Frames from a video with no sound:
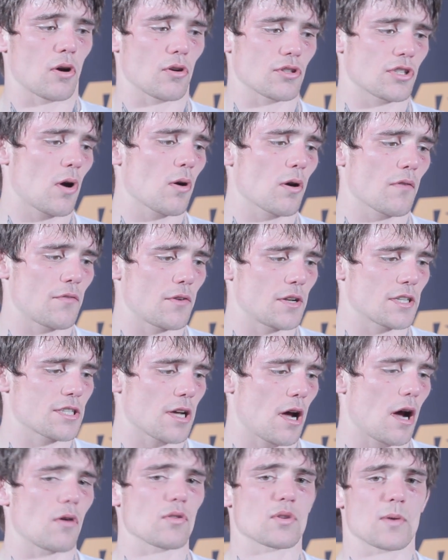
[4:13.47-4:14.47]
I got told off for the
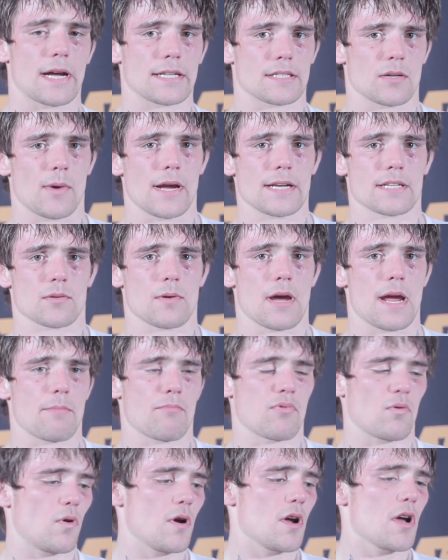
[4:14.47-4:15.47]
title, so I had to wait till
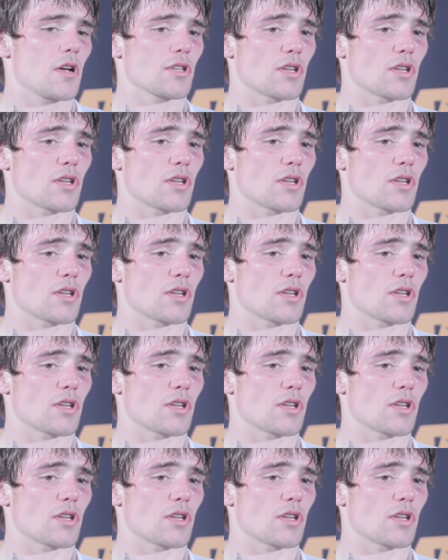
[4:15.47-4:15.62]
April.